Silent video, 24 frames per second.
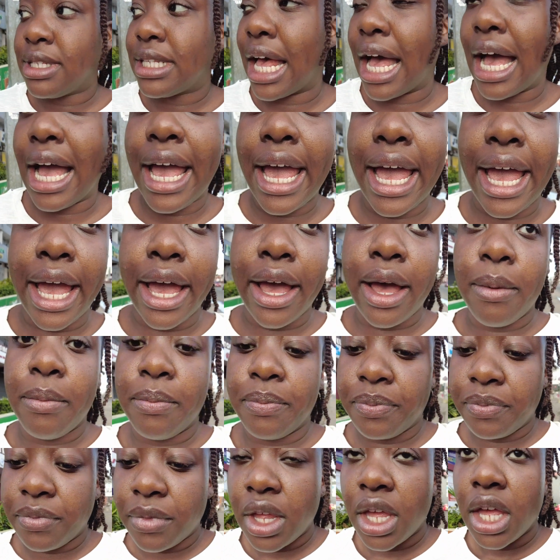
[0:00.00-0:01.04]

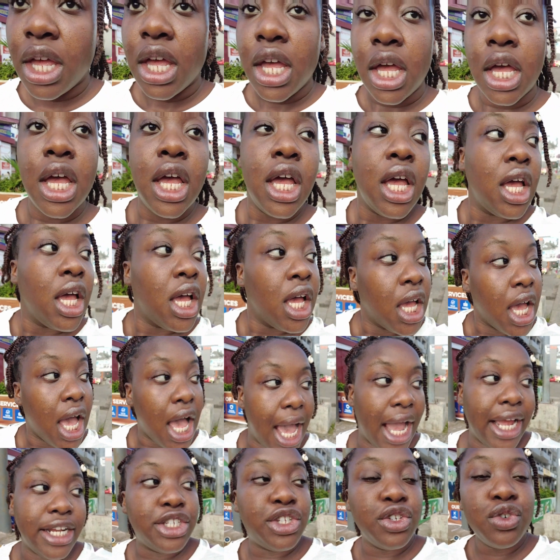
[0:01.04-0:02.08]

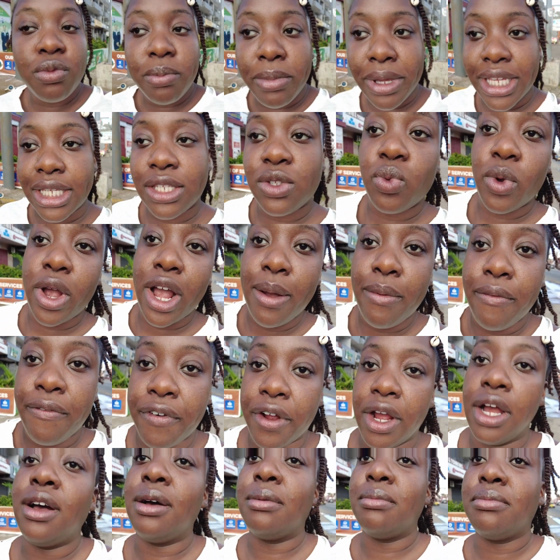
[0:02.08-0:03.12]
I do miss where I'm
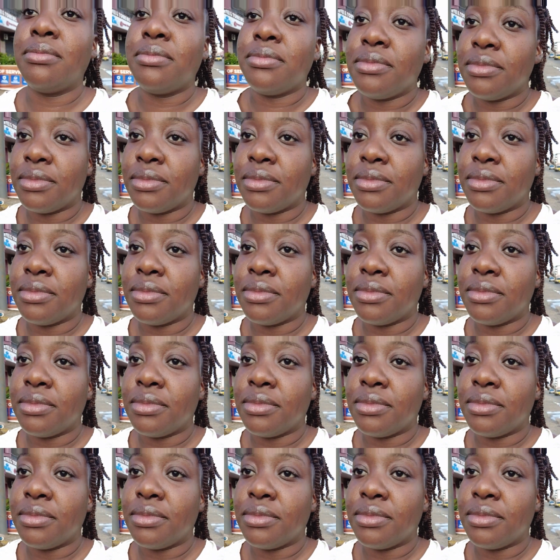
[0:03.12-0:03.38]
from